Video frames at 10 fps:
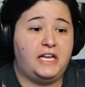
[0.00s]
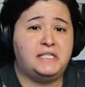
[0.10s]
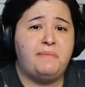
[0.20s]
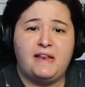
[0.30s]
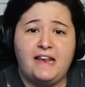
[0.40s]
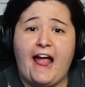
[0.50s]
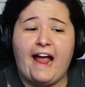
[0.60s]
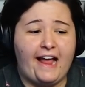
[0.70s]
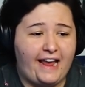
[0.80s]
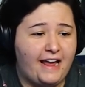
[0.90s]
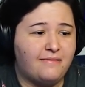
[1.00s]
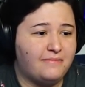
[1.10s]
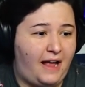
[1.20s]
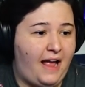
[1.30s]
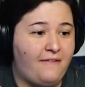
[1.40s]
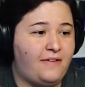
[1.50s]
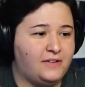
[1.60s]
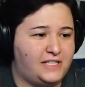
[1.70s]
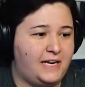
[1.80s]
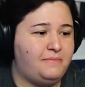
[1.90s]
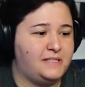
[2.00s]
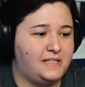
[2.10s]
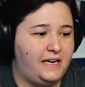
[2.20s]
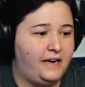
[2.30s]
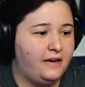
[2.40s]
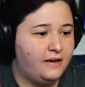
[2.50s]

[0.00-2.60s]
it's midday. I can't. I, have never stayed up this late.